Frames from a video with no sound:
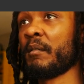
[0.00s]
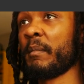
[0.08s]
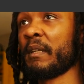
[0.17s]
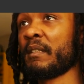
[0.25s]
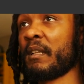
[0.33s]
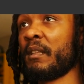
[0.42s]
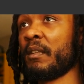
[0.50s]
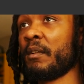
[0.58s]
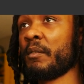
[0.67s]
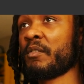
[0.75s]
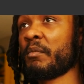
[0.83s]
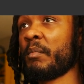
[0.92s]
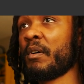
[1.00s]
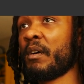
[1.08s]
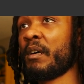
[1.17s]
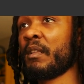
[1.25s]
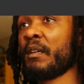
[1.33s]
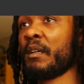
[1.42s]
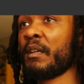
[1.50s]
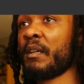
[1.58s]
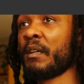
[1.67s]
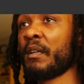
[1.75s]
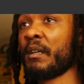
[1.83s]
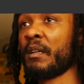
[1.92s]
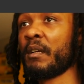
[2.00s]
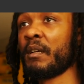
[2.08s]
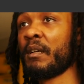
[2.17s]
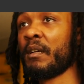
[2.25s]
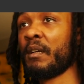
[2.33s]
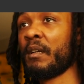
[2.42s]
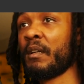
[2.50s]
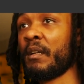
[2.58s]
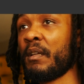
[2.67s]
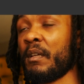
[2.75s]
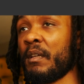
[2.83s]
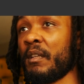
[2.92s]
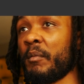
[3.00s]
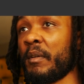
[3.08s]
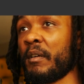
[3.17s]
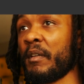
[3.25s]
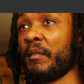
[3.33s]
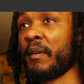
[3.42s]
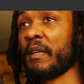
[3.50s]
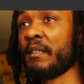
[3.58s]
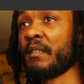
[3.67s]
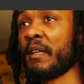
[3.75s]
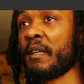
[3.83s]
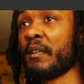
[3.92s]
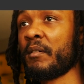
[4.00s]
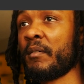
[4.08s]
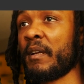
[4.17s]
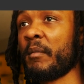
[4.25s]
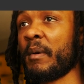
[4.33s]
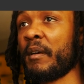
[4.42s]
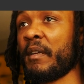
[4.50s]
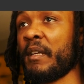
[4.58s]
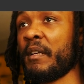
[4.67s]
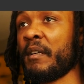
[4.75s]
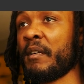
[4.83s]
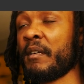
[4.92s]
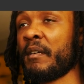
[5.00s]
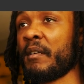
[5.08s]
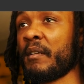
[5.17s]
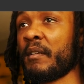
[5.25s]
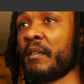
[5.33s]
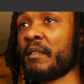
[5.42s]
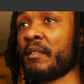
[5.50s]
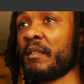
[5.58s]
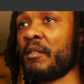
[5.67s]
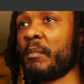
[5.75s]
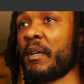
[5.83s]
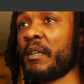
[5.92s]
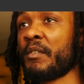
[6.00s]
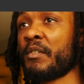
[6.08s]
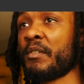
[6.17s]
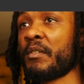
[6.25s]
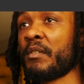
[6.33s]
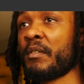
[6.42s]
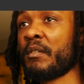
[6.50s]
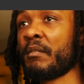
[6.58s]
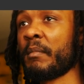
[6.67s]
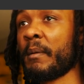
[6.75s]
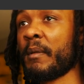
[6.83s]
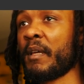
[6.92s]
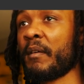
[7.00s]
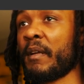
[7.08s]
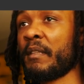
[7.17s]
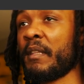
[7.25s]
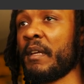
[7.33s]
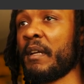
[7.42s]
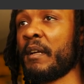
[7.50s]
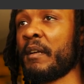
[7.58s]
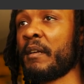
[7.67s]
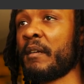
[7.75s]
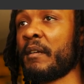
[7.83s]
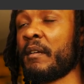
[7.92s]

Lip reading: Make that a little smaller. And then we're gonna erase like right about here. It's a little much. Maybe like right there.